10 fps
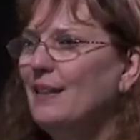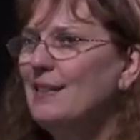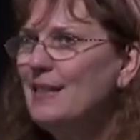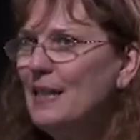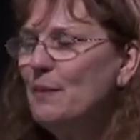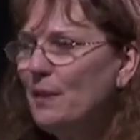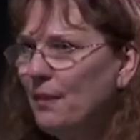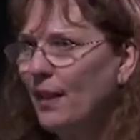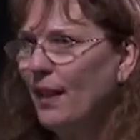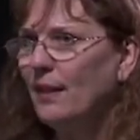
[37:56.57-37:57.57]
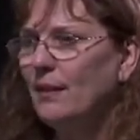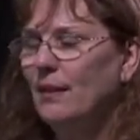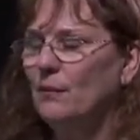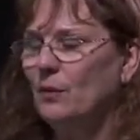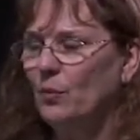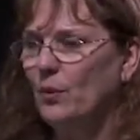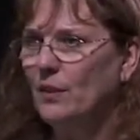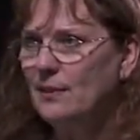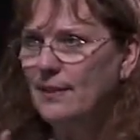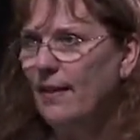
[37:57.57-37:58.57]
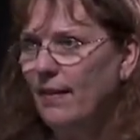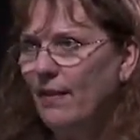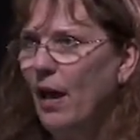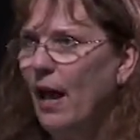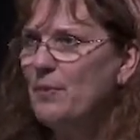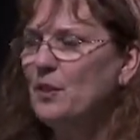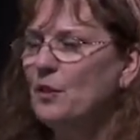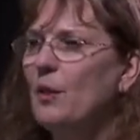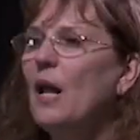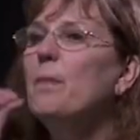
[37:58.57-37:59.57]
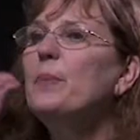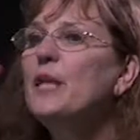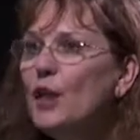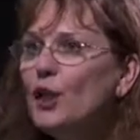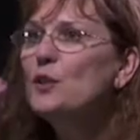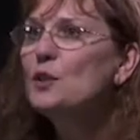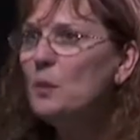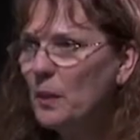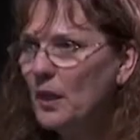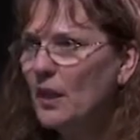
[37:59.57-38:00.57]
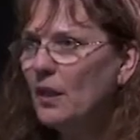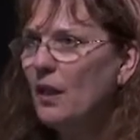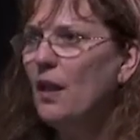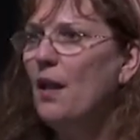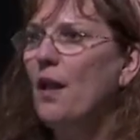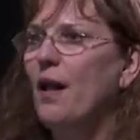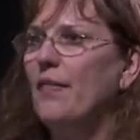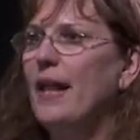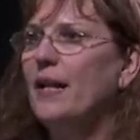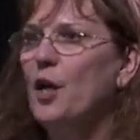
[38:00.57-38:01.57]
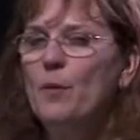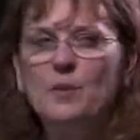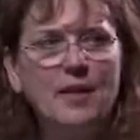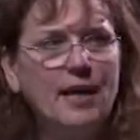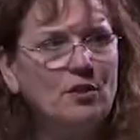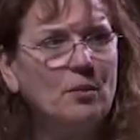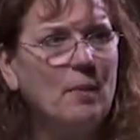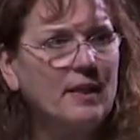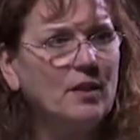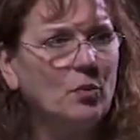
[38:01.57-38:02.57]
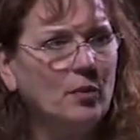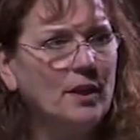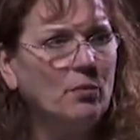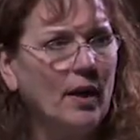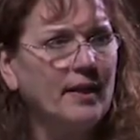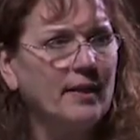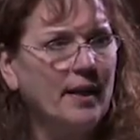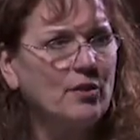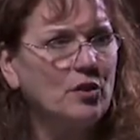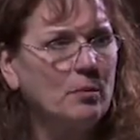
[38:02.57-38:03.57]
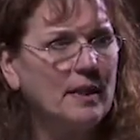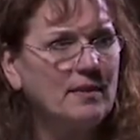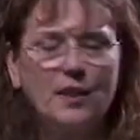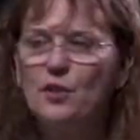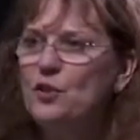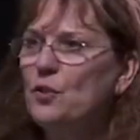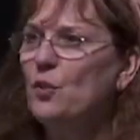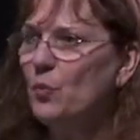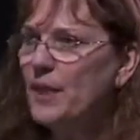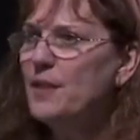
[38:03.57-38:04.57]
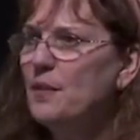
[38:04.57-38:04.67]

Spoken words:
seem to think, I don't want to say that they absolutely, it appears to me that it comes down to making the reading-writing connection means that a student reads